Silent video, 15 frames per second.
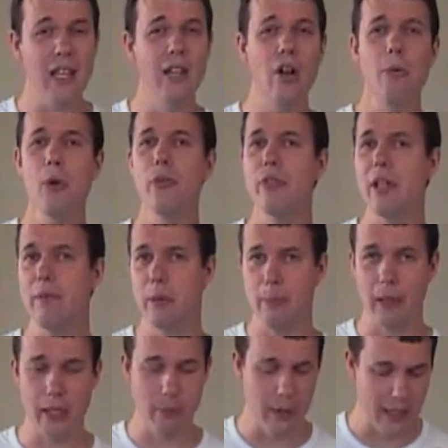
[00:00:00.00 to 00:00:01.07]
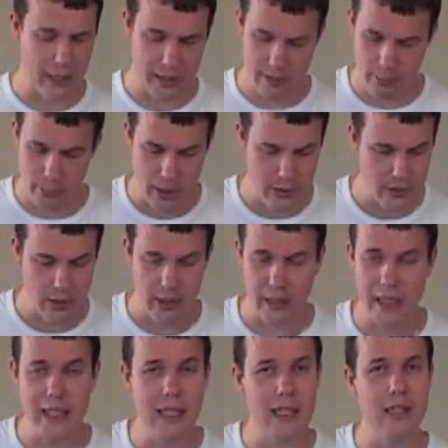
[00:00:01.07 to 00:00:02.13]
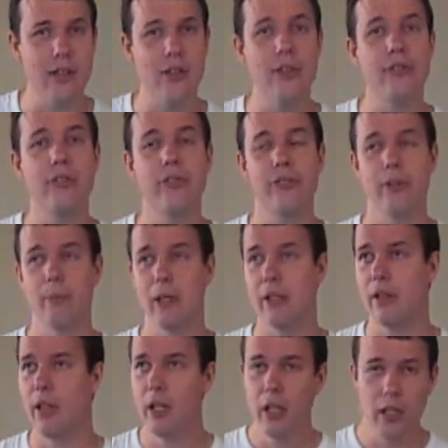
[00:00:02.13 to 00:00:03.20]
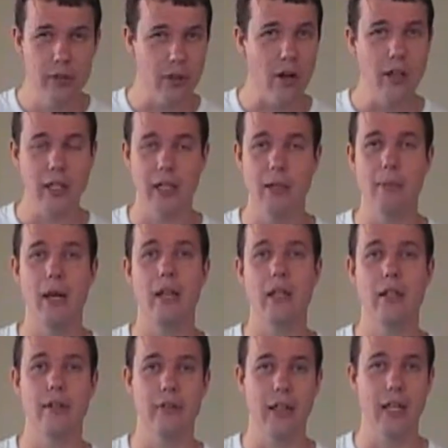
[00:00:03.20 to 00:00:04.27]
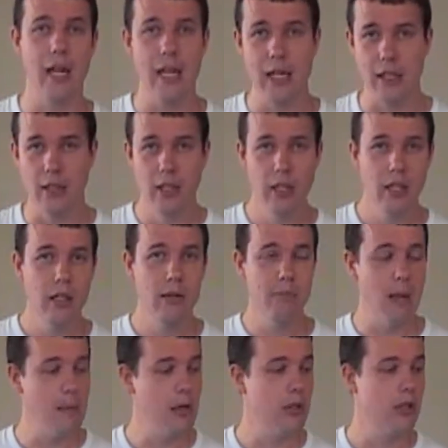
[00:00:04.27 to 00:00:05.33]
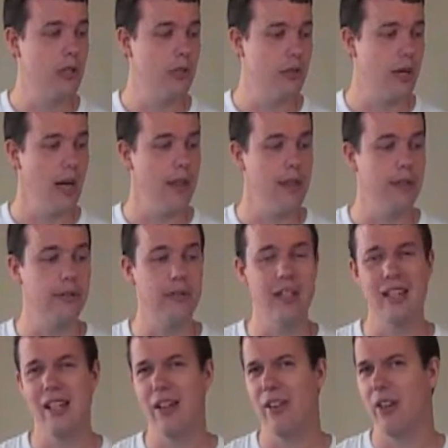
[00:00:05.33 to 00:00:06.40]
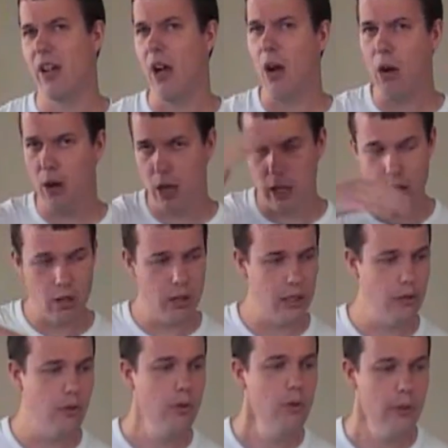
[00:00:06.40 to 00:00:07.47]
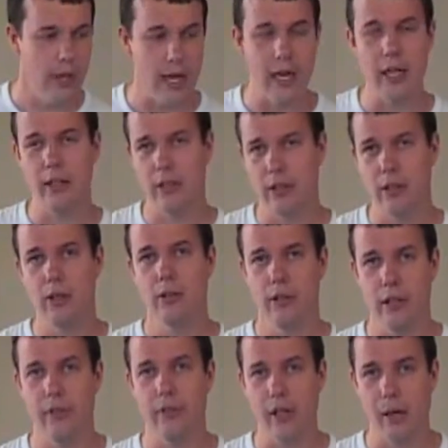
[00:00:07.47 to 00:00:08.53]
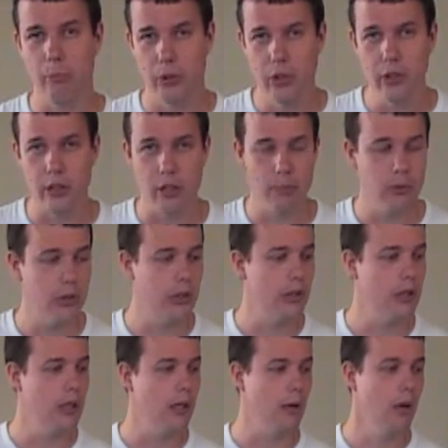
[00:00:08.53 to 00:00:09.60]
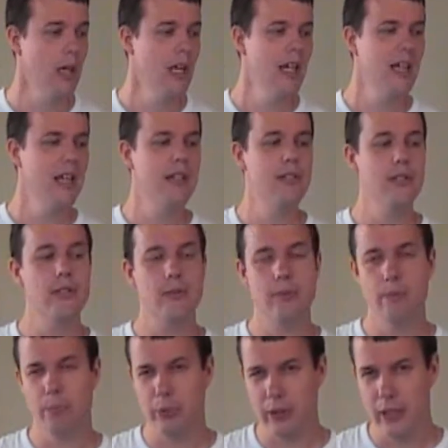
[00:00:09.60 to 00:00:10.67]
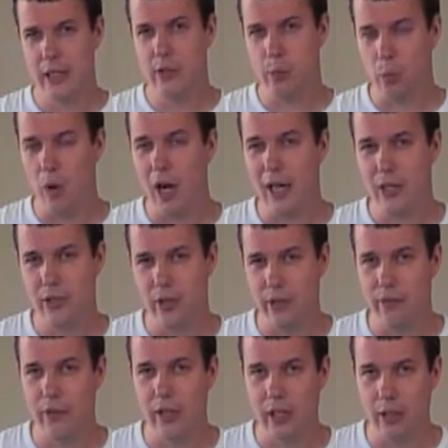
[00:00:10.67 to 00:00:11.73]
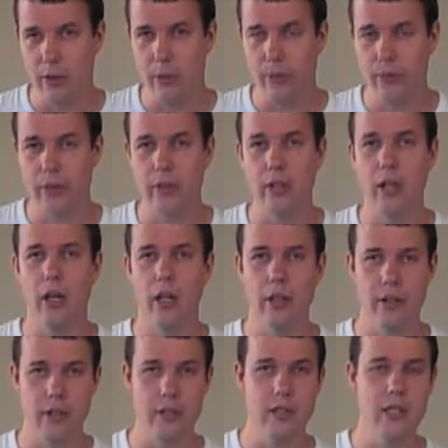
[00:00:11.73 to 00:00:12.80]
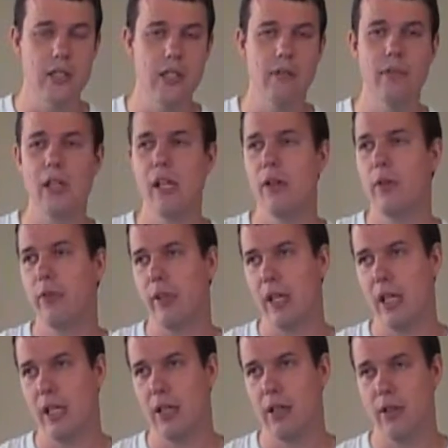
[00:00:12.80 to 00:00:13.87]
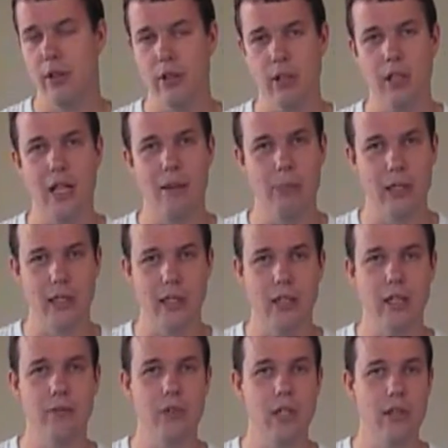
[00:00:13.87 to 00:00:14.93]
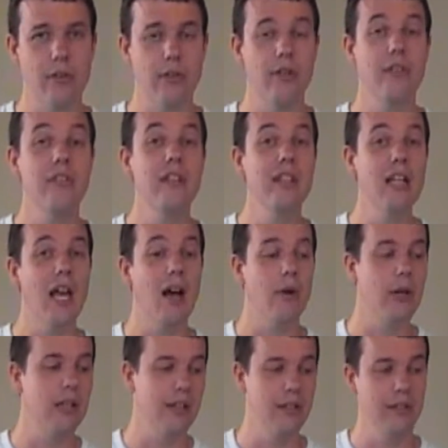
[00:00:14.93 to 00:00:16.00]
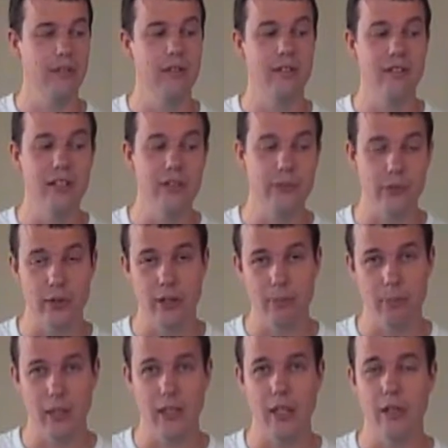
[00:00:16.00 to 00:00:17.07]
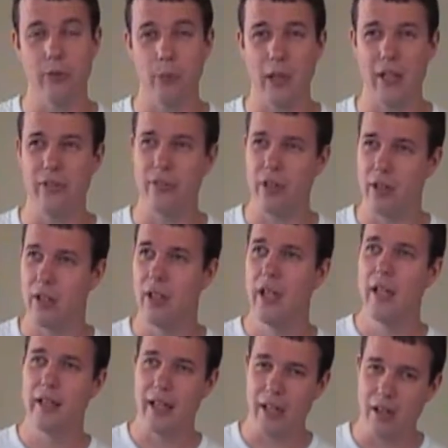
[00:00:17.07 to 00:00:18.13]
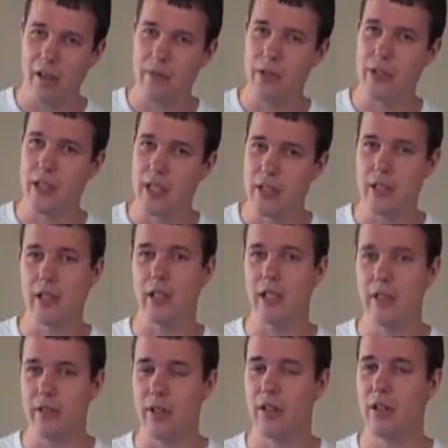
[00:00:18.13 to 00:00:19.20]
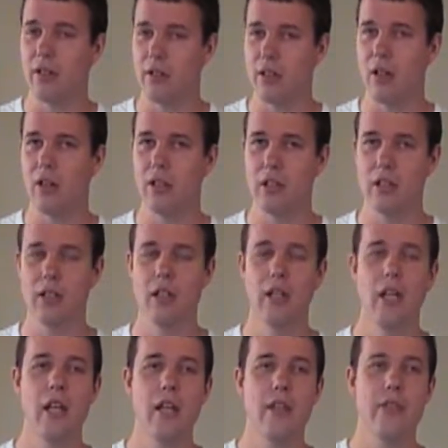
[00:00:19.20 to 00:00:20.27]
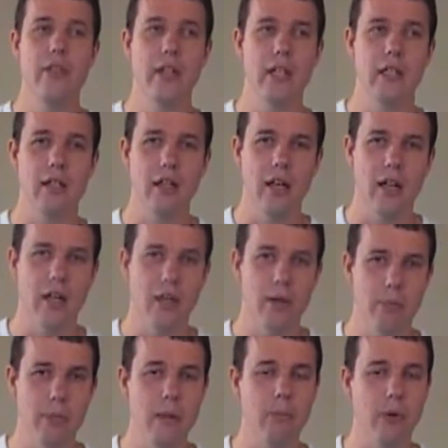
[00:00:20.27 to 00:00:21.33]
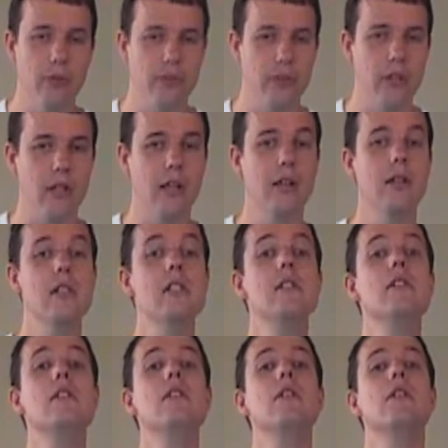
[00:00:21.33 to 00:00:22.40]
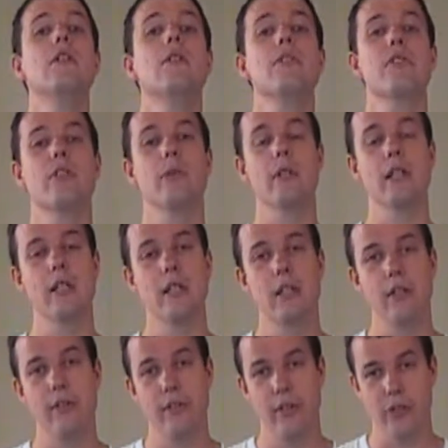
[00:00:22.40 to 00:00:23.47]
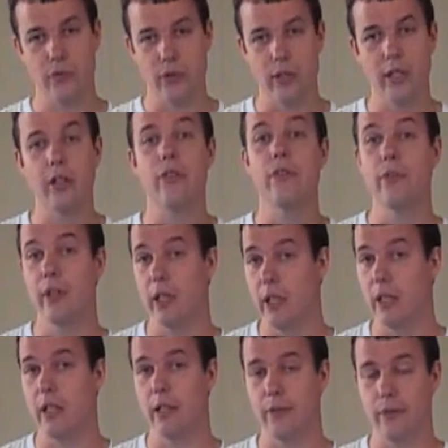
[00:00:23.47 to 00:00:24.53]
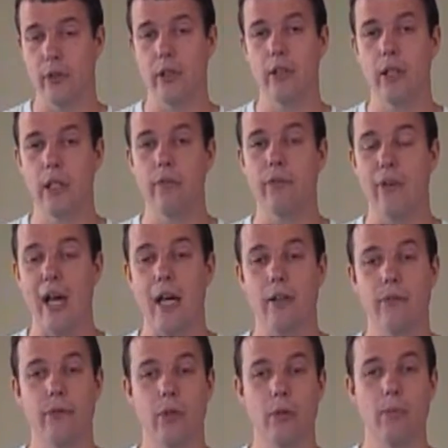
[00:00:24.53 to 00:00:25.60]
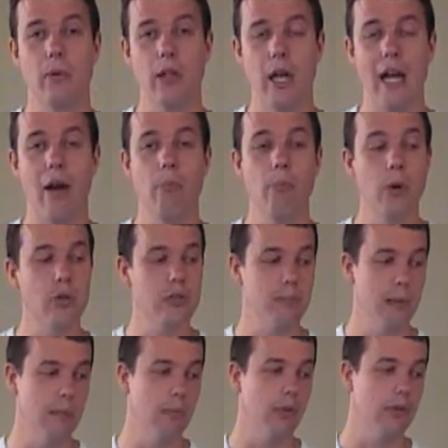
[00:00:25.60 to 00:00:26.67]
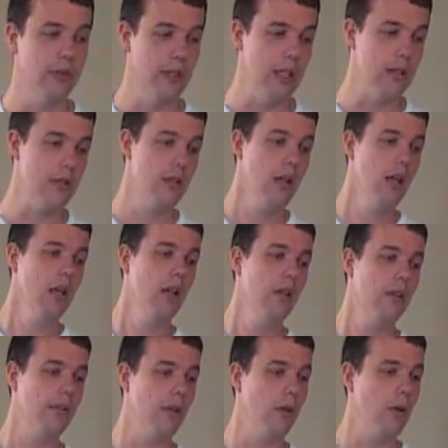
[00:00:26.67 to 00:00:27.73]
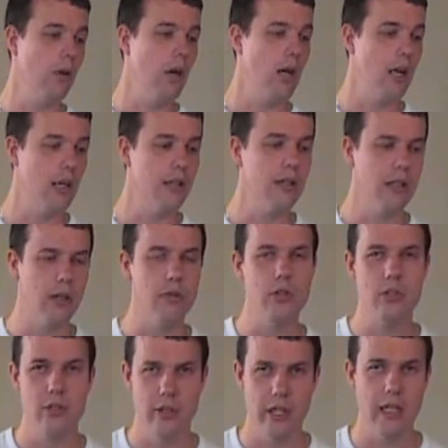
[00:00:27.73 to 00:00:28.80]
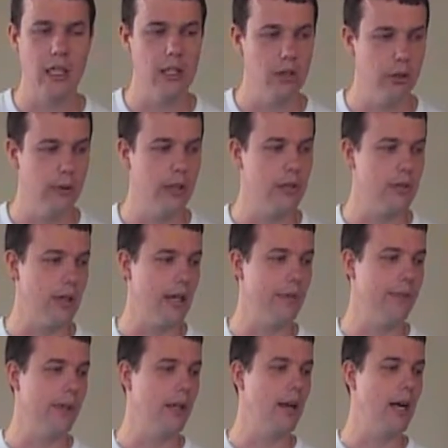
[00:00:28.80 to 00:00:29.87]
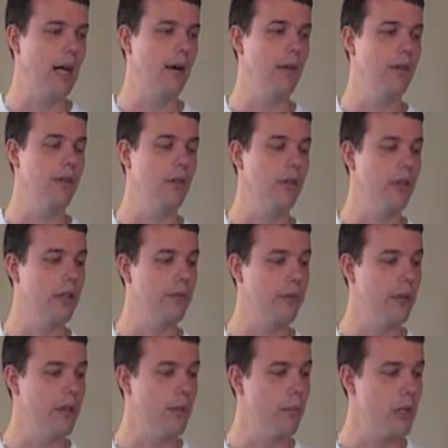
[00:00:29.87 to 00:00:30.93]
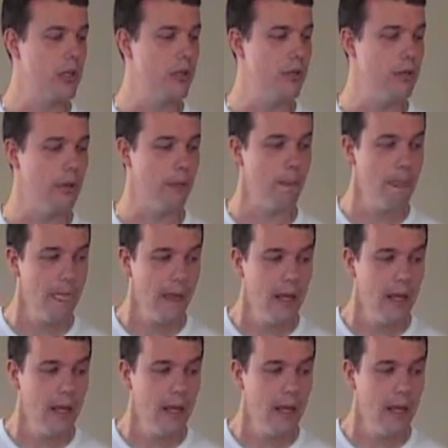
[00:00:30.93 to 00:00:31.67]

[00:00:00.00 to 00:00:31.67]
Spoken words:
And almost everybody, when I start getting into this system and talking about it and saying, hey, maybe you could try this, then they're like, oh, I already do that, I'm good to go. Just please watch the videos, the teaching videos and the clapping and counting videos, and see how it is different, because when I start, that conversation gets a little longer, then people start to go, oh, so it is different. It's very different, in fact, from how most people teach. So, just dig into it and try to figure out how it's a little different than what you do.